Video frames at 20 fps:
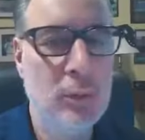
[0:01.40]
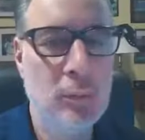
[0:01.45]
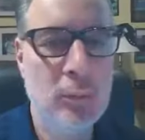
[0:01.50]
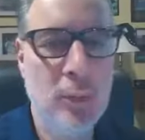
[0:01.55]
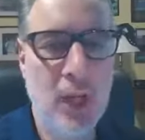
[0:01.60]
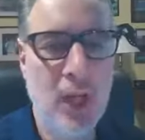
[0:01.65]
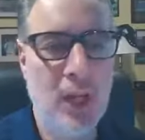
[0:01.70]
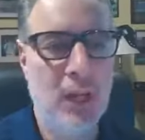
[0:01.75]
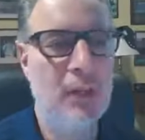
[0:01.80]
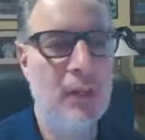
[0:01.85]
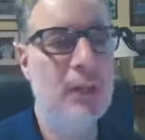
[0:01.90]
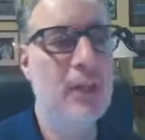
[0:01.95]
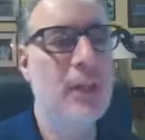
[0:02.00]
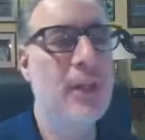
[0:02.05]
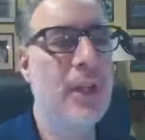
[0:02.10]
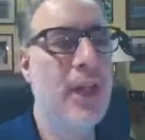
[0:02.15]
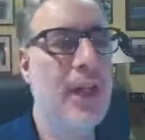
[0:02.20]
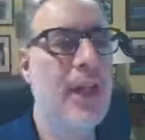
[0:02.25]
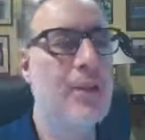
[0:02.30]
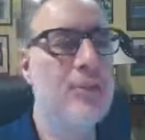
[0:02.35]
Well,
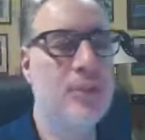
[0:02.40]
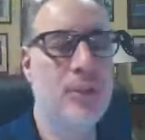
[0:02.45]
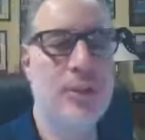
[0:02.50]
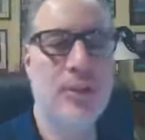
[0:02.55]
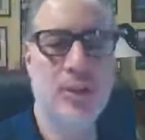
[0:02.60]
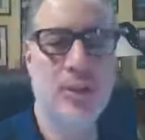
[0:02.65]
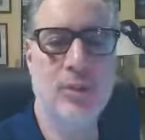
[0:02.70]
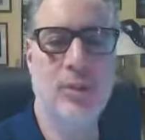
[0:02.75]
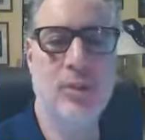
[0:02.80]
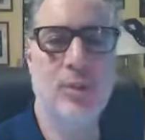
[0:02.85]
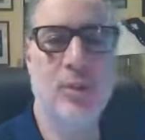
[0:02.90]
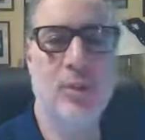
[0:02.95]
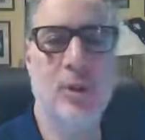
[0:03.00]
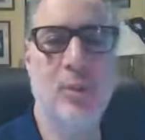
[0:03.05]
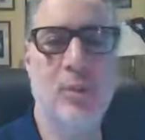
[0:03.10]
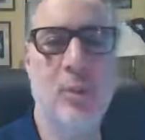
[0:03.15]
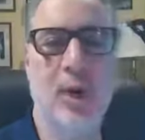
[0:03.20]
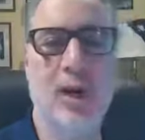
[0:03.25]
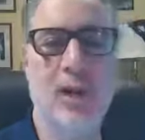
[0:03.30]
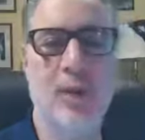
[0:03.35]
good afternoon
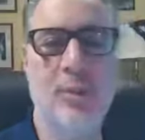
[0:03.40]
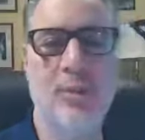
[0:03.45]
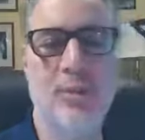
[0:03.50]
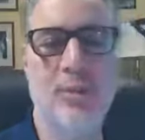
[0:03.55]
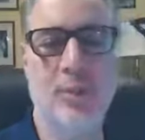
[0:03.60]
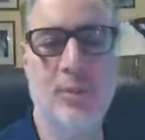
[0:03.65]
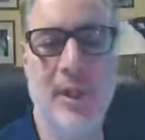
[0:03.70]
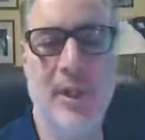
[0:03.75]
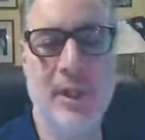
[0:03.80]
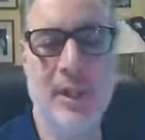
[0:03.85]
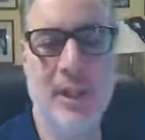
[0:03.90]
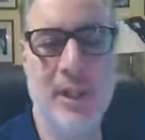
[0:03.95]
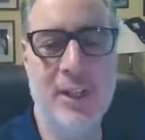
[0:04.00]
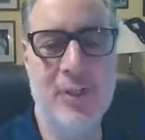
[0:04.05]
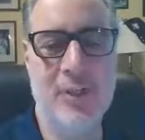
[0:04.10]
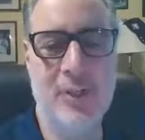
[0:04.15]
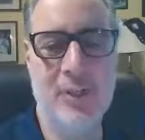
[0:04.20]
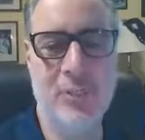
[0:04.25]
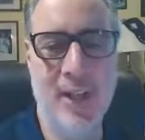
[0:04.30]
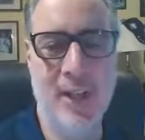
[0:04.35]
and welcome to
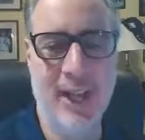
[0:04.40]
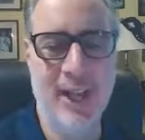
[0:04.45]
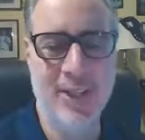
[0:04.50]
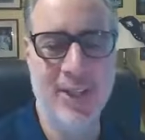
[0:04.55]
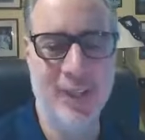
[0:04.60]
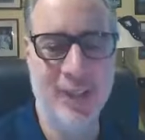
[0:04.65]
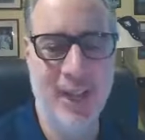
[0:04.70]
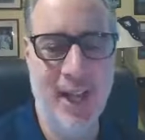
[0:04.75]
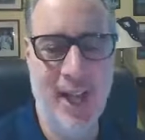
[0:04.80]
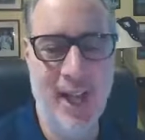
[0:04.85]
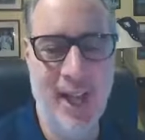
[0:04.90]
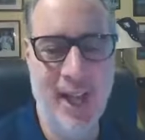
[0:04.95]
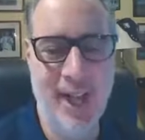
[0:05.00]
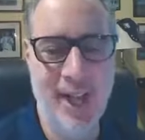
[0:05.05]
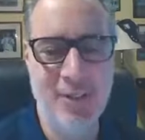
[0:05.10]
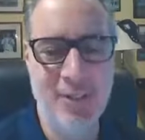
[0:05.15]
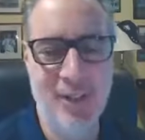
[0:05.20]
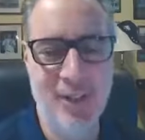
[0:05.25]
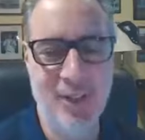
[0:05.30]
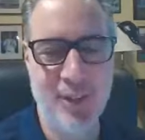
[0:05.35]
Mondays with Michael
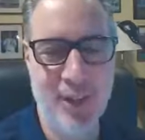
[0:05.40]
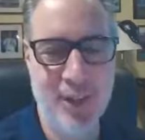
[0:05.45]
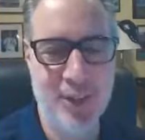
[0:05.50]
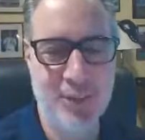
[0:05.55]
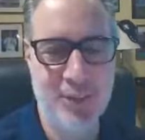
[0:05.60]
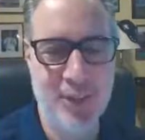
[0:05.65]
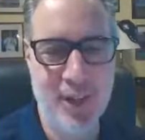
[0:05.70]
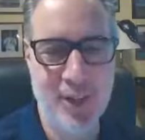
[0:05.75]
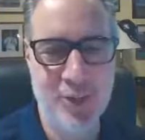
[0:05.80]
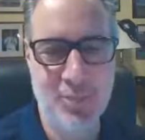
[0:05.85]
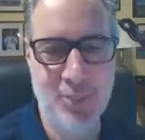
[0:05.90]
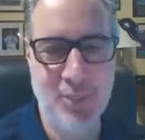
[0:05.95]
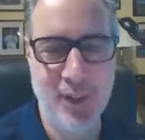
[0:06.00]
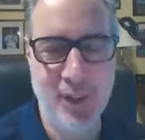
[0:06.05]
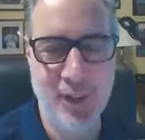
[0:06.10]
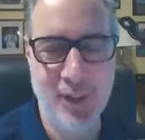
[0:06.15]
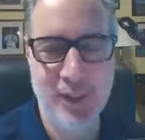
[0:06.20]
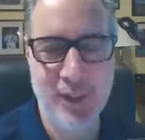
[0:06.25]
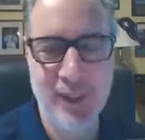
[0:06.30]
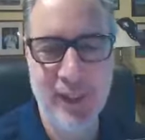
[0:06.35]
Live here on
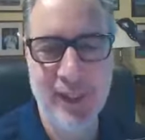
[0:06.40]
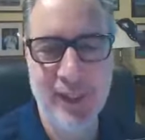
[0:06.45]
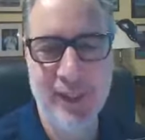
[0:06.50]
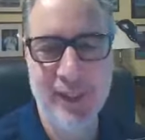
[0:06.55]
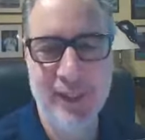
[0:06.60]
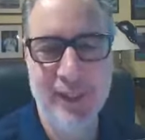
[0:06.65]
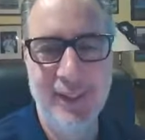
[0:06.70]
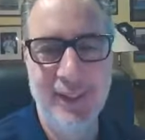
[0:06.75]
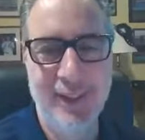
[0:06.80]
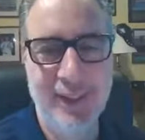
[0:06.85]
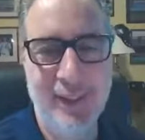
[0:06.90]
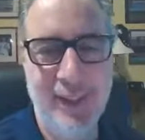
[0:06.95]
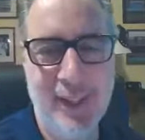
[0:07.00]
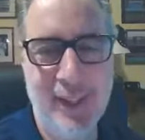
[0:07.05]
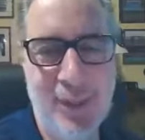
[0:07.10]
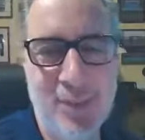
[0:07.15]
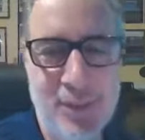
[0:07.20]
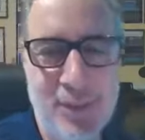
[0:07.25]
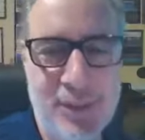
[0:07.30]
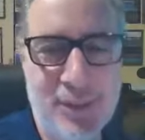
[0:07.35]
Facebook.
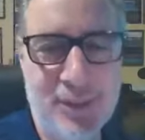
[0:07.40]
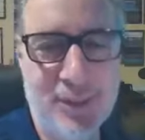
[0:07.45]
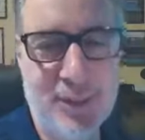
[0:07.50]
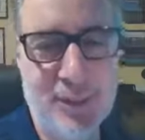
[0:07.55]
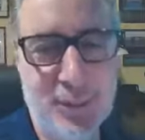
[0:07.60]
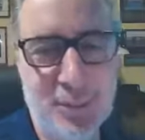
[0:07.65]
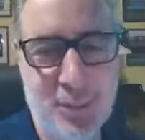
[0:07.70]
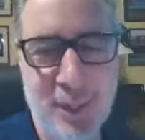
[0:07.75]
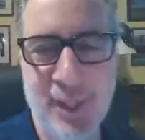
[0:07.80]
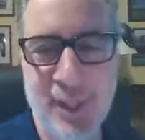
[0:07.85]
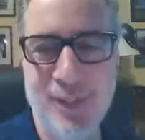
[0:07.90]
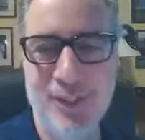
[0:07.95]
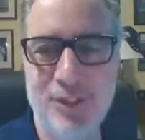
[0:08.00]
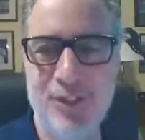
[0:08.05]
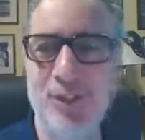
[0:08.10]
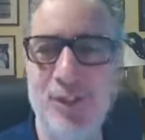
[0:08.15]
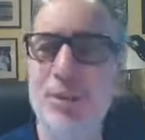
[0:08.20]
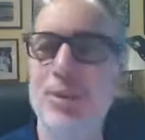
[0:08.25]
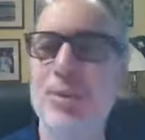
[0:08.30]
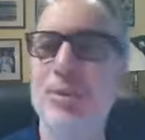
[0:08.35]
Um, this is week
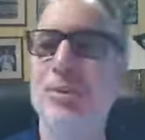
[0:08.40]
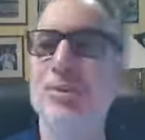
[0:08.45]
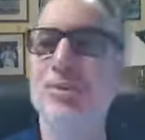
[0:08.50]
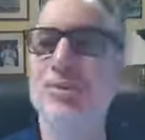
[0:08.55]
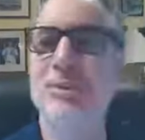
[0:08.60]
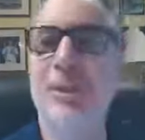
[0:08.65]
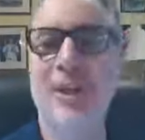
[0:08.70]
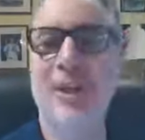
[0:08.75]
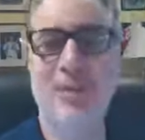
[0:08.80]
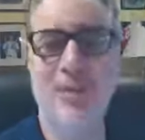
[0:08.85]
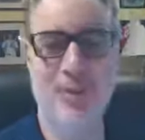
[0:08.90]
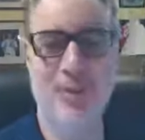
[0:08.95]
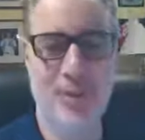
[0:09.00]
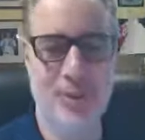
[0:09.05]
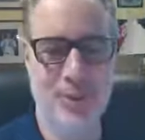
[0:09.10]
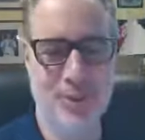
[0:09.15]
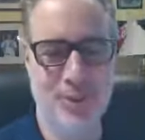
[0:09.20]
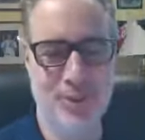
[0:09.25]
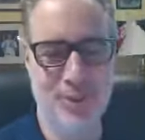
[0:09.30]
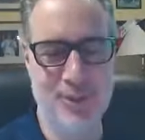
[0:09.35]
two of
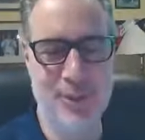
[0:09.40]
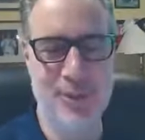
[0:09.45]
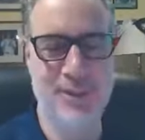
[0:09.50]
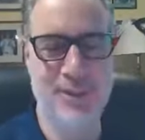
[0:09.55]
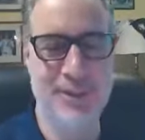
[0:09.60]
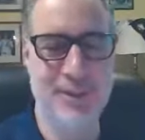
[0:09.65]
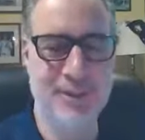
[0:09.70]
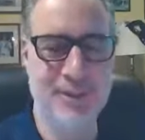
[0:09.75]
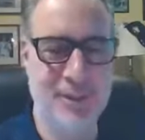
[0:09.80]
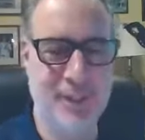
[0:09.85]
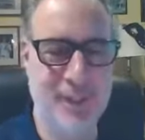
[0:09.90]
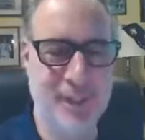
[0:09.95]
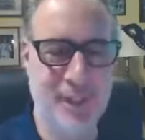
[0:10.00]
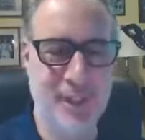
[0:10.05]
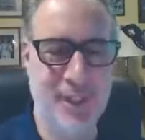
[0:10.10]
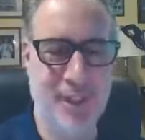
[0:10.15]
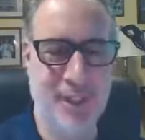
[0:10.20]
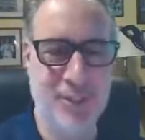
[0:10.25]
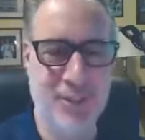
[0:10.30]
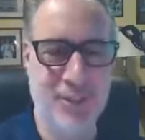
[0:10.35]
social
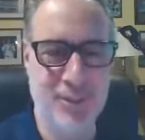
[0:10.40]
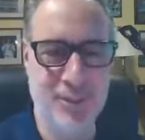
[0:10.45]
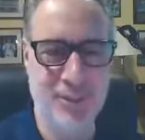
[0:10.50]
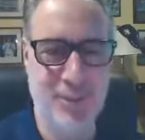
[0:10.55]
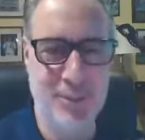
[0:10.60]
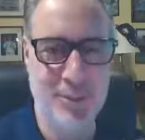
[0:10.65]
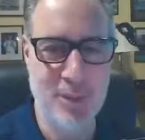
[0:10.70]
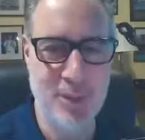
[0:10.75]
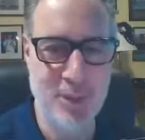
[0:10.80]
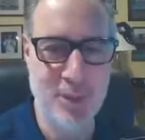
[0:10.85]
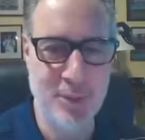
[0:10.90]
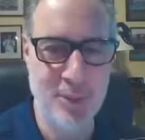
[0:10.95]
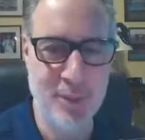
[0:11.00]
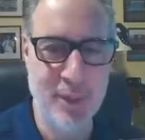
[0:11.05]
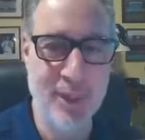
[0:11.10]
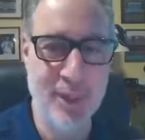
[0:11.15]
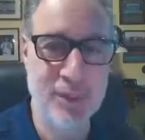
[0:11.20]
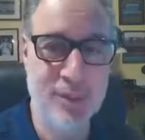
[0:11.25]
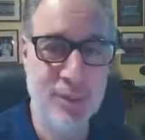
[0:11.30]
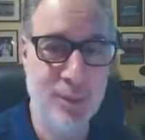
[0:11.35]
distancing, and for some of you,
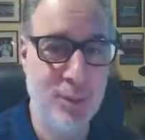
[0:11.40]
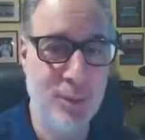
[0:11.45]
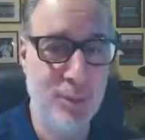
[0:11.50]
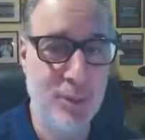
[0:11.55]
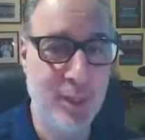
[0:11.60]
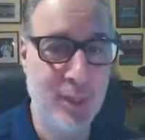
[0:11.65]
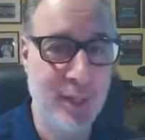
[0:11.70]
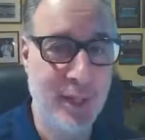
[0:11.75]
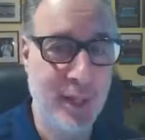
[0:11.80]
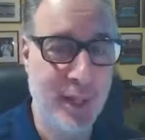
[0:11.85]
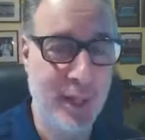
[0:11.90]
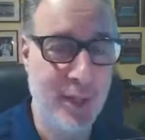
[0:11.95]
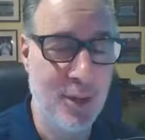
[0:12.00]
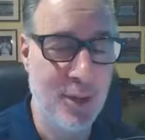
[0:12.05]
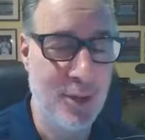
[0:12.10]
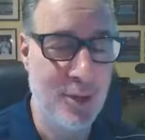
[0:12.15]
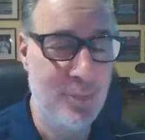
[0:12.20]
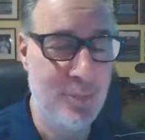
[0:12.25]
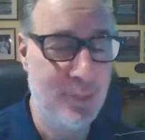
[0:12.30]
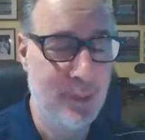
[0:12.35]
week two working at
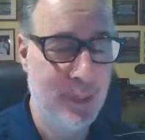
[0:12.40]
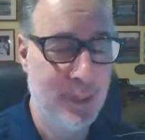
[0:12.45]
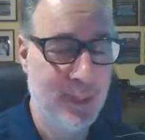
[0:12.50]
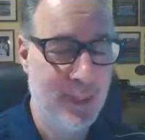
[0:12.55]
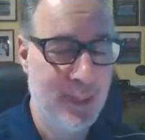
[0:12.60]
home.